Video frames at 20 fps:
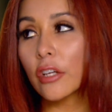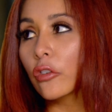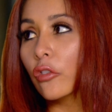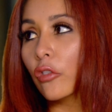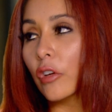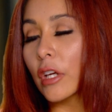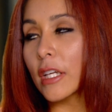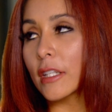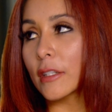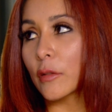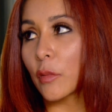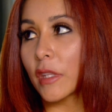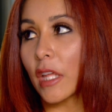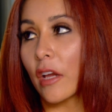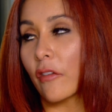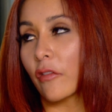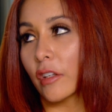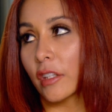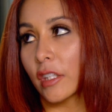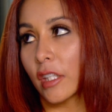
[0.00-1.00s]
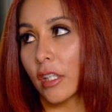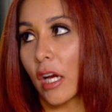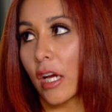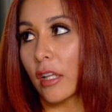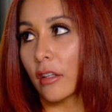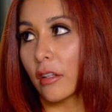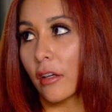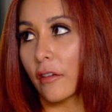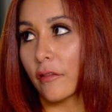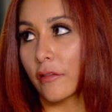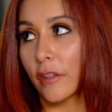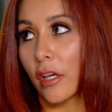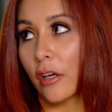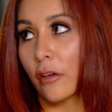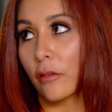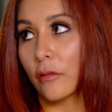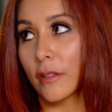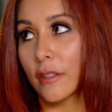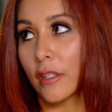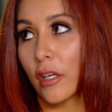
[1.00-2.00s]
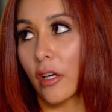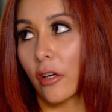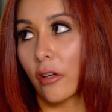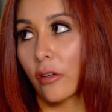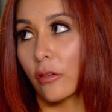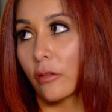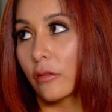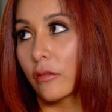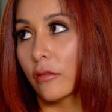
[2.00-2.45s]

agrees with everything I love, though, so...